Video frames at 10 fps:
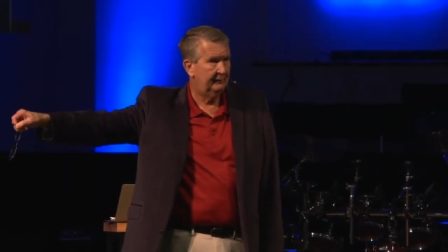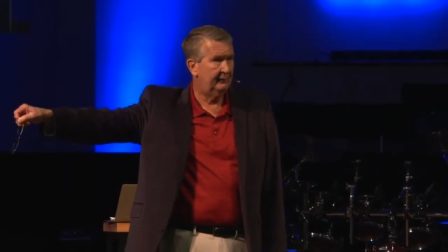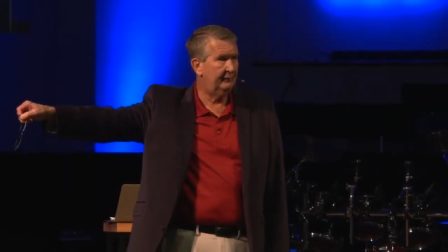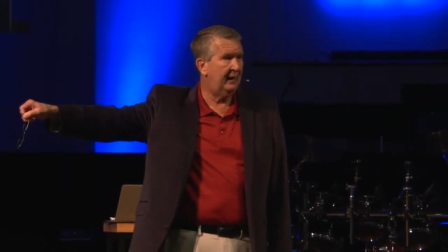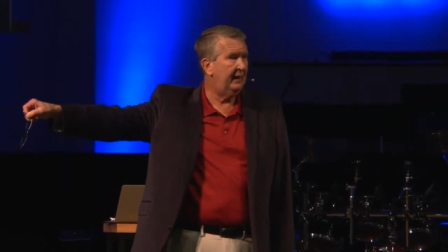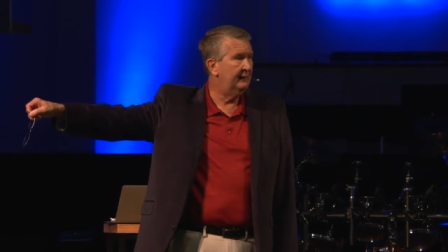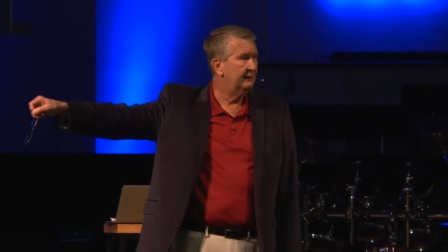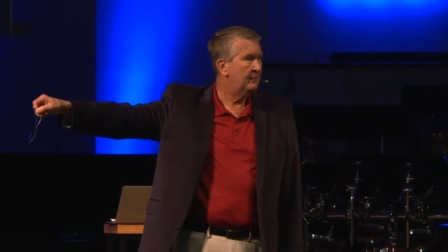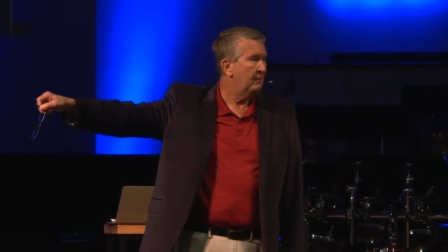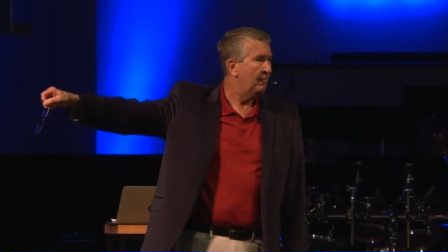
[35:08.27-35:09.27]
Okay?
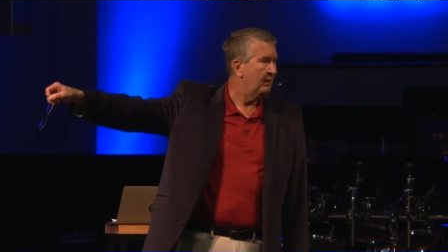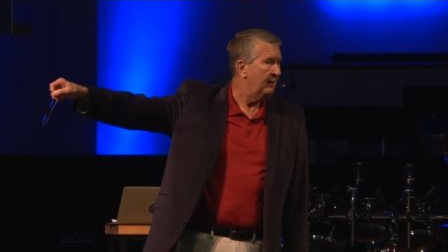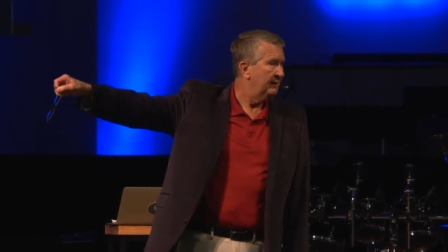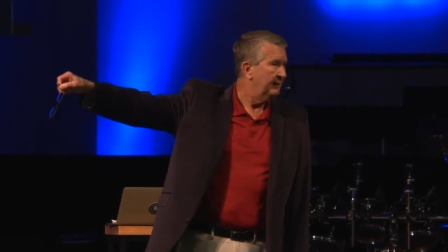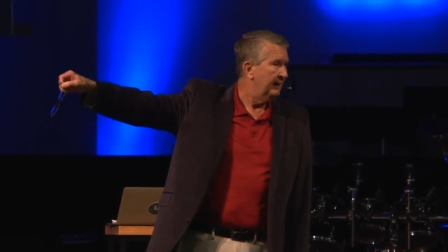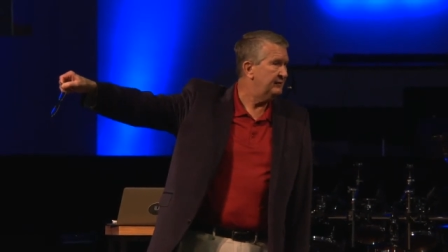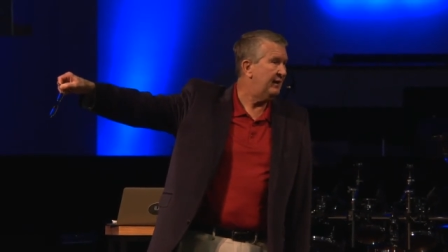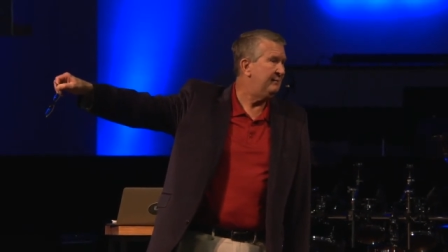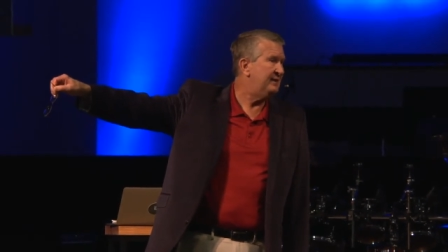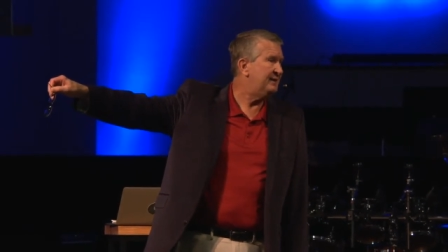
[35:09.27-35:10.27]
And so
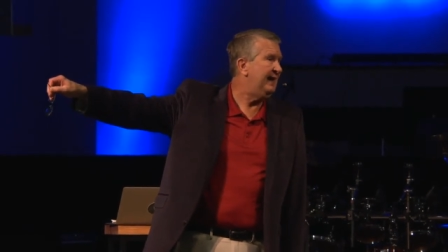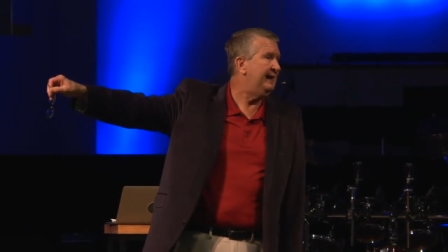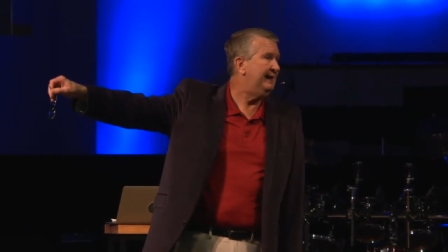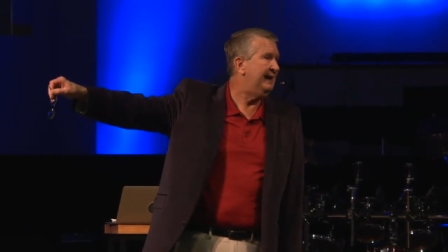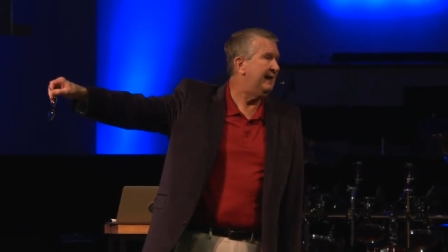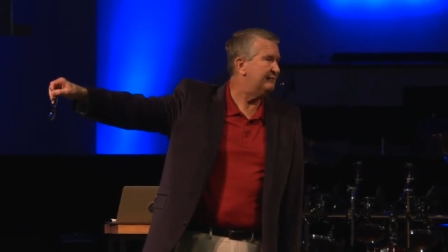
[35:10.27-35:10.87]
let me say it again.